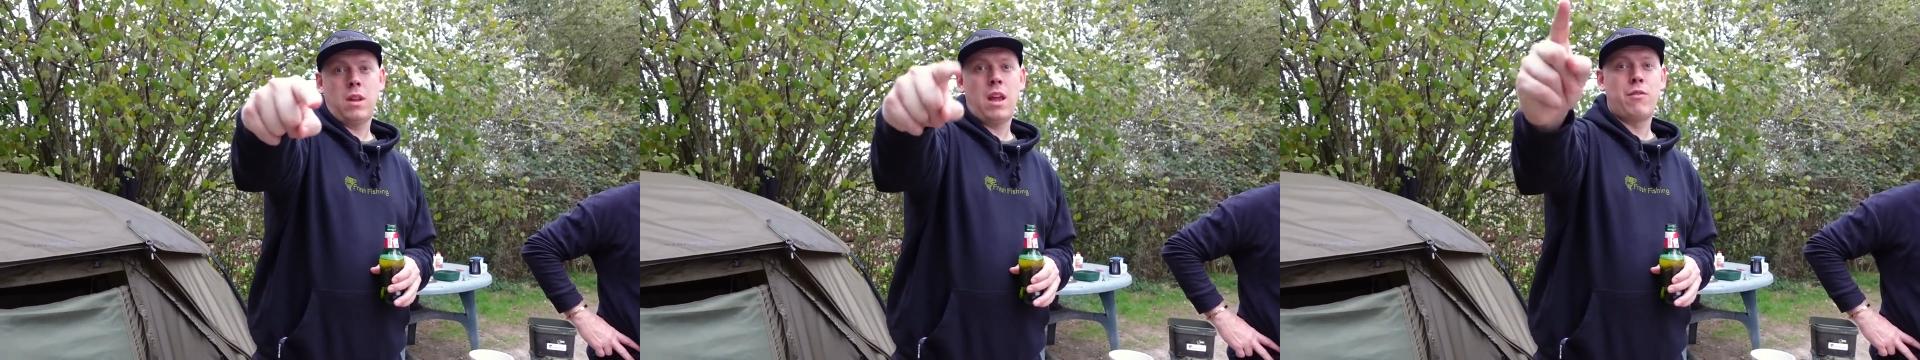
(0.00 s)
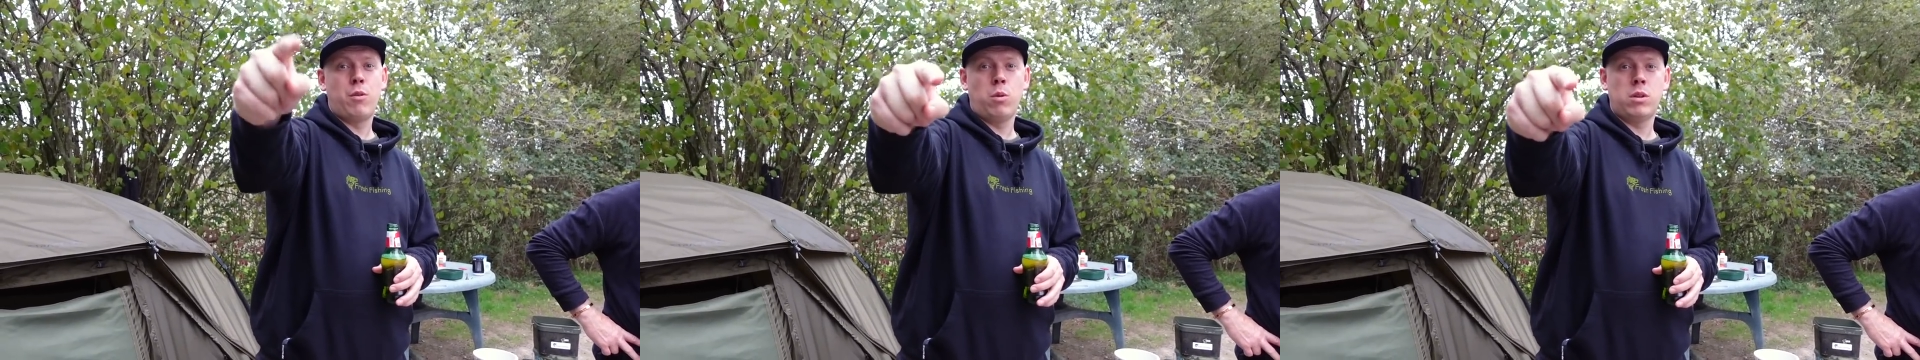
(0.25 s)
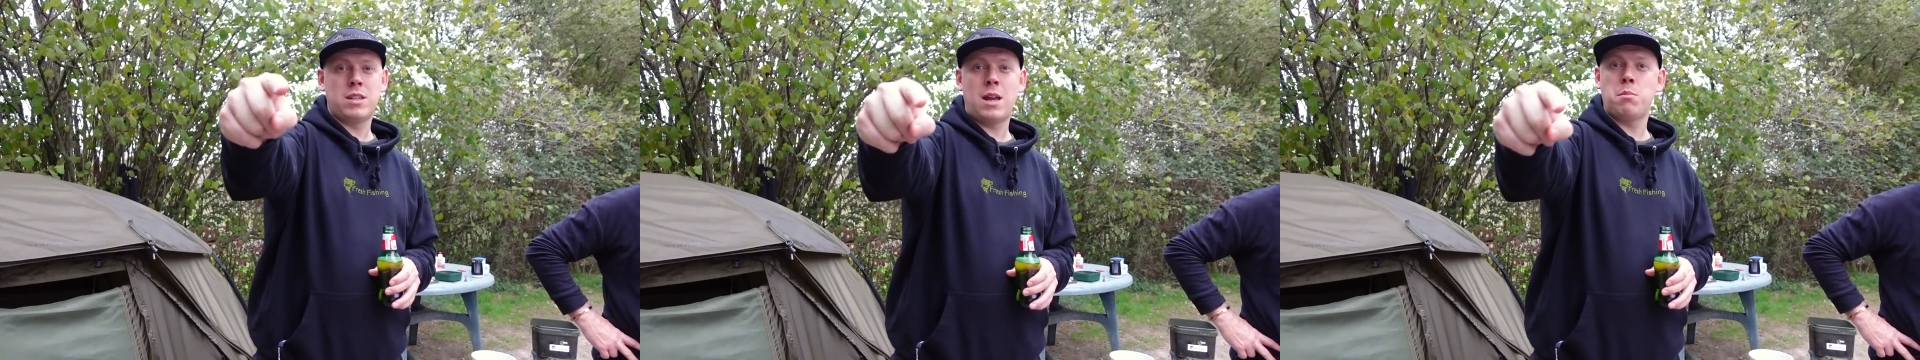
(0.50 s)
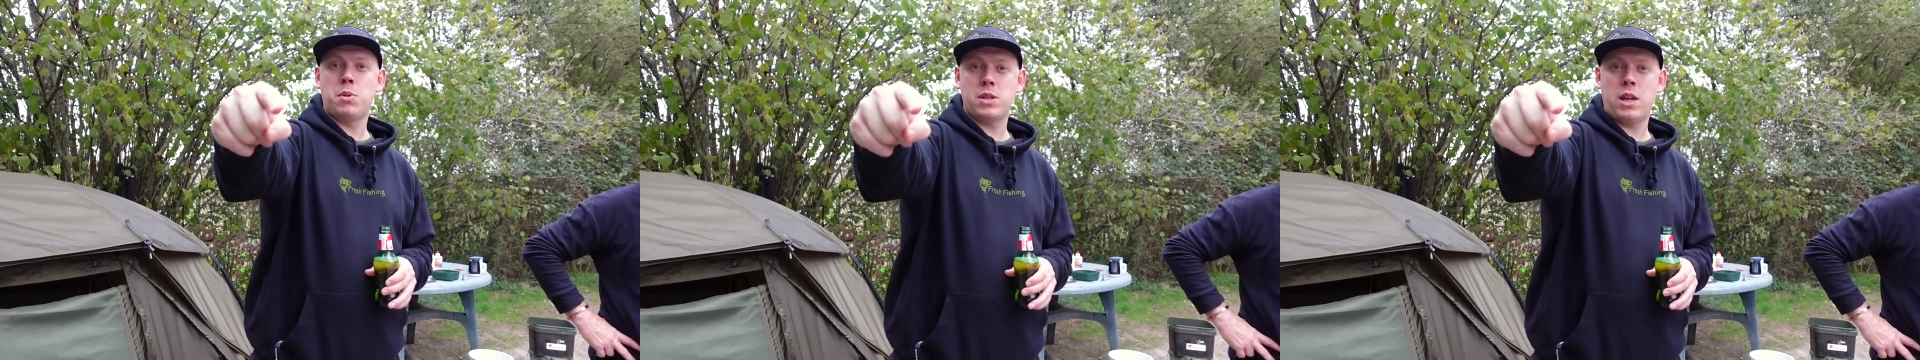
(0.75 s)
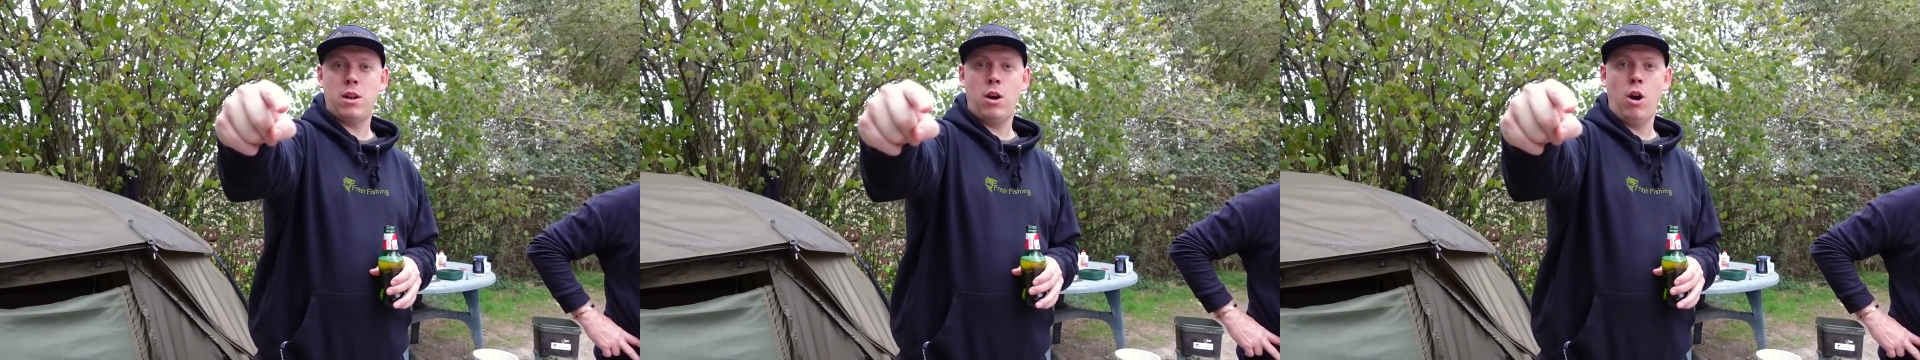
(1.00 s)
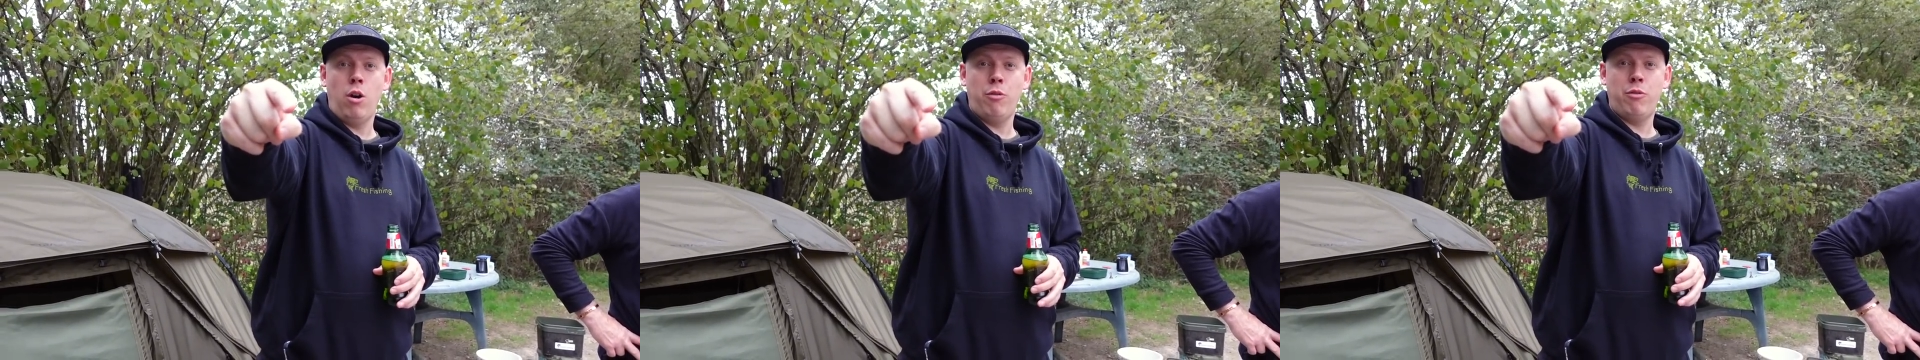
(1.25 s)
If you want 10%
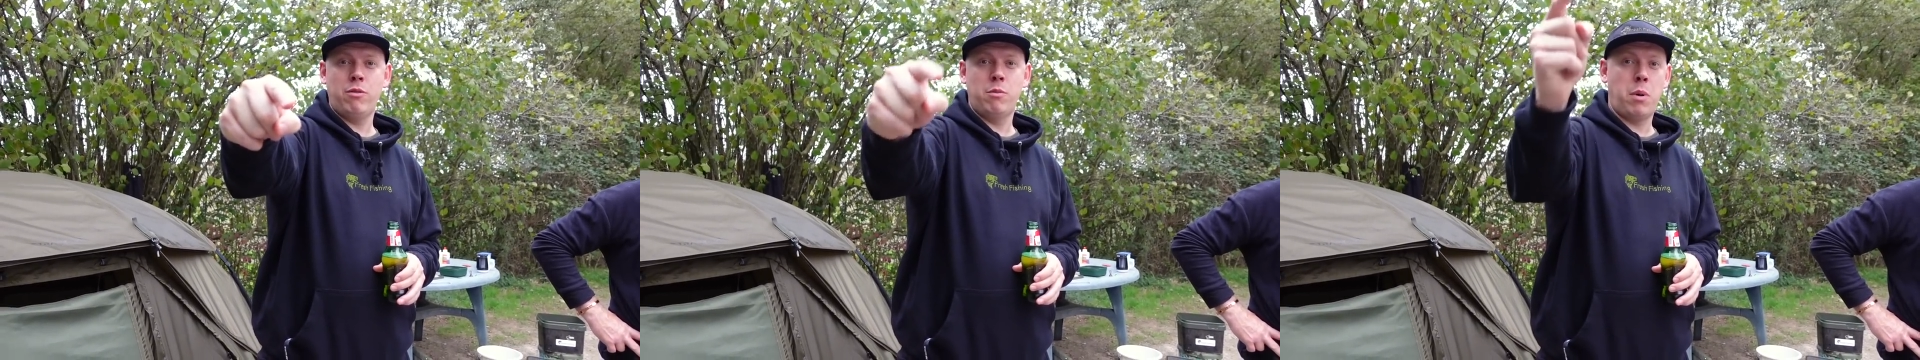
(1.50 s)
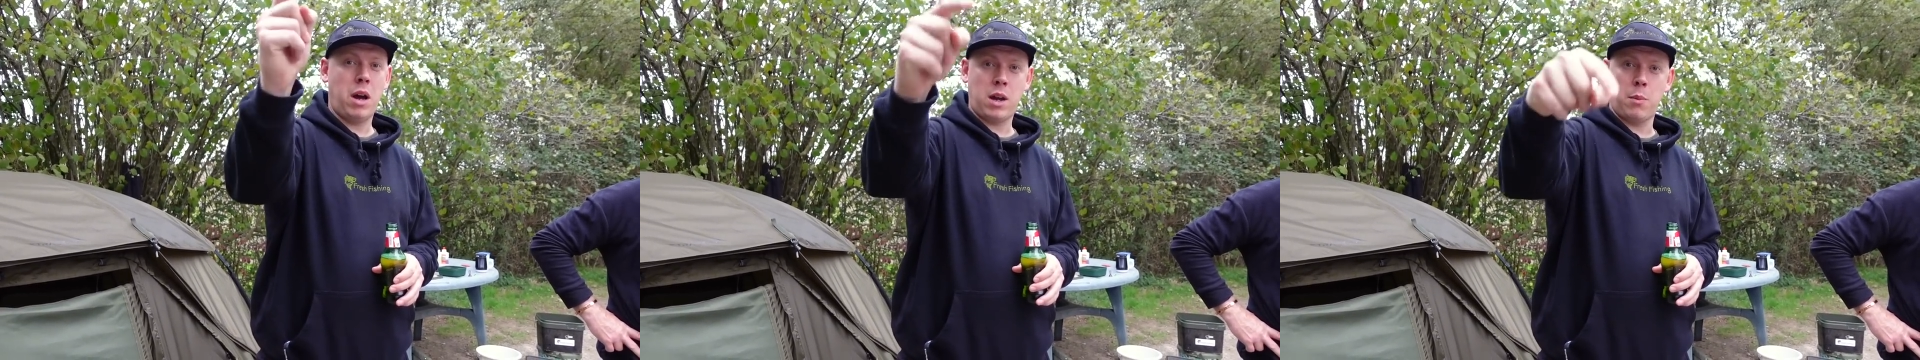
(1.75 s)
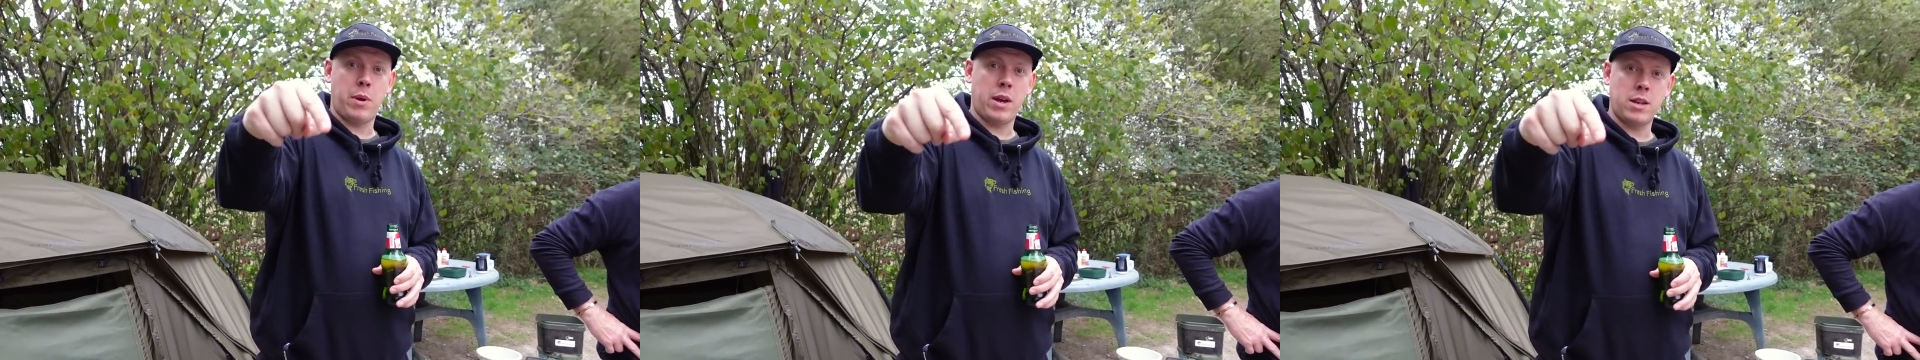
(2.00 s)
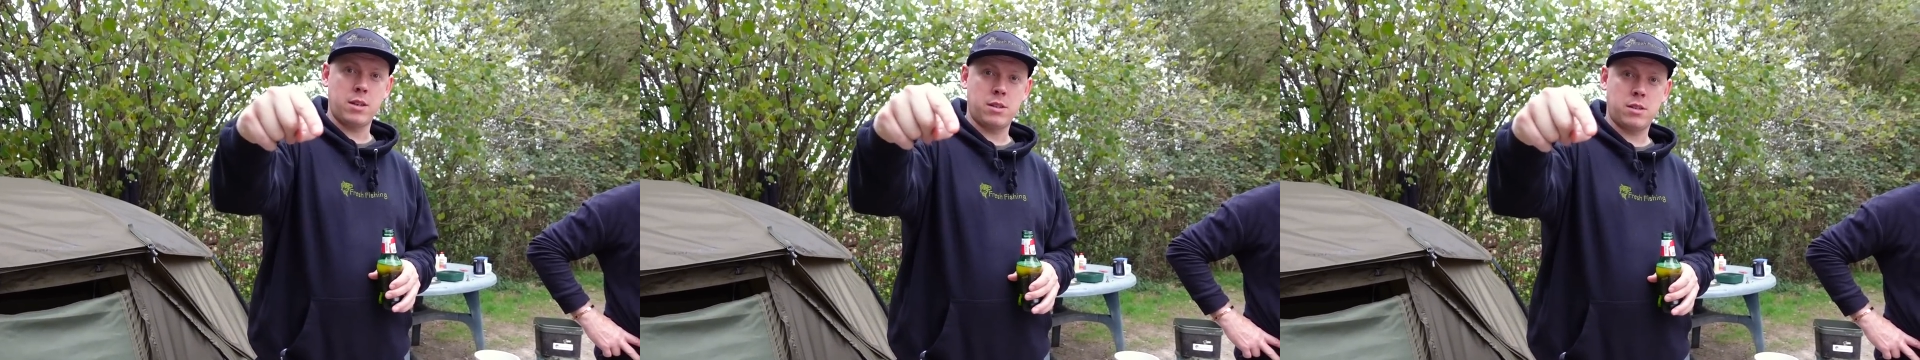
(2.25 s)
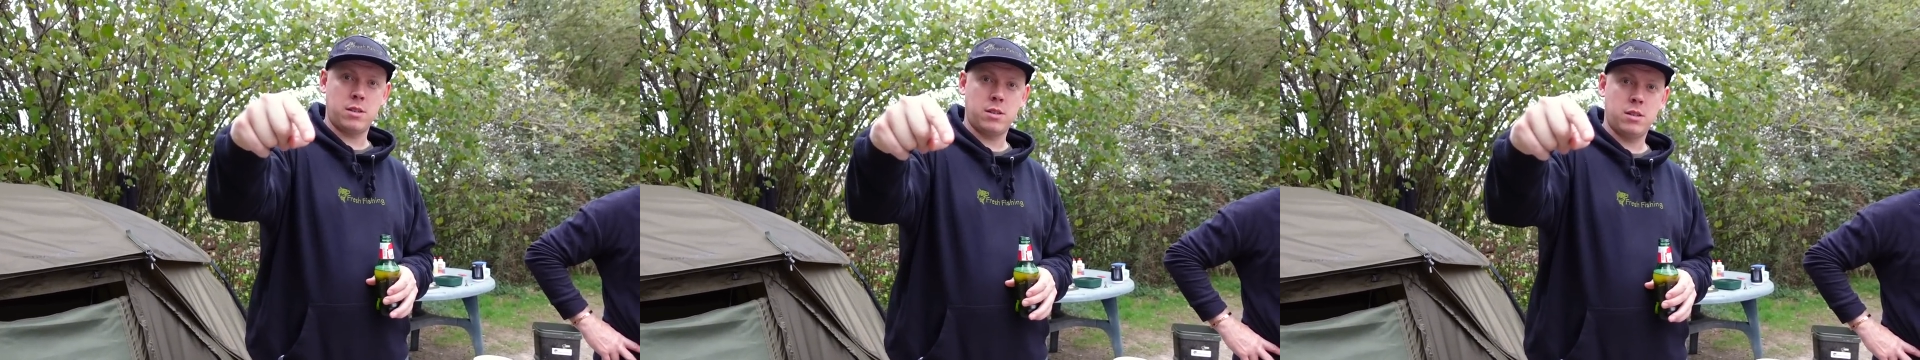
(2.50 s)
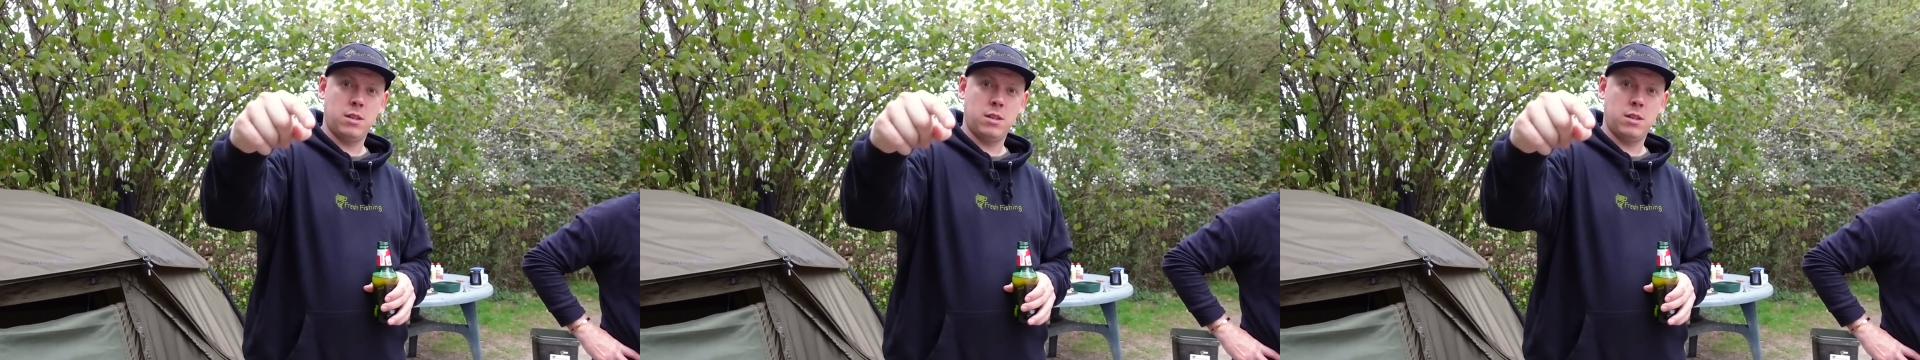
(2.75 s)
off Parker baits,